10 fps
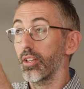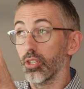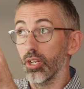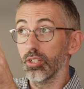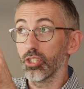
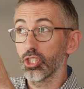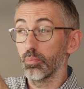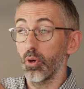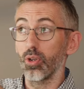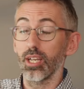Turn the
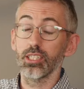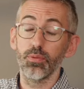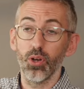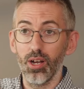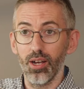spotlight of
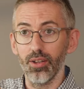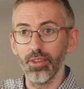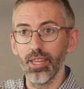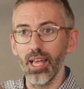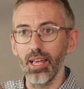your heart
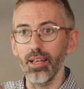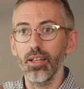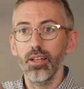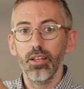there.